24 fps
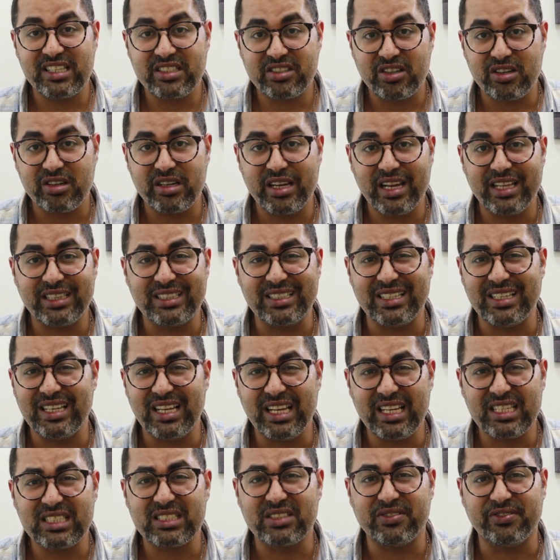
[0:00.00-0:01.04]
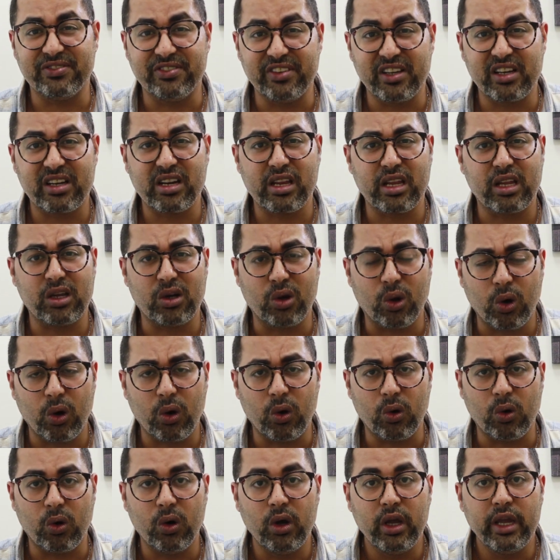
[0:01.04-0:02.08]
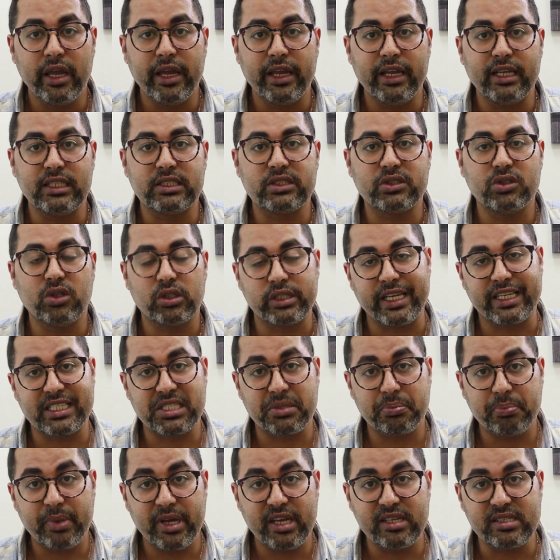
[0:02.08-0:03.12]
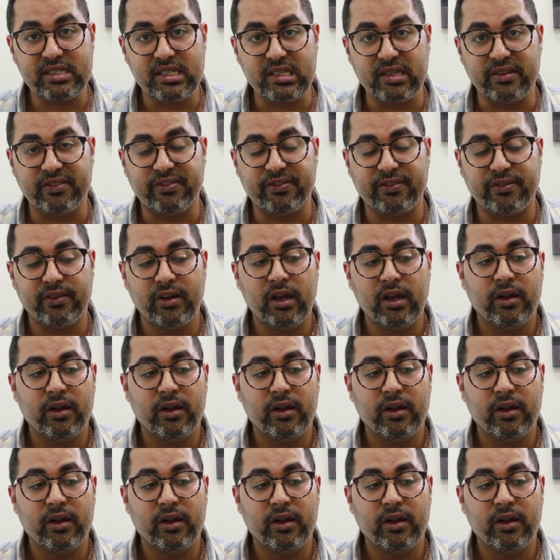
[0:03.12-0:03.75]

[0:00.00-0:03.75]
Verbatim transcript: internet is very low it's not expensive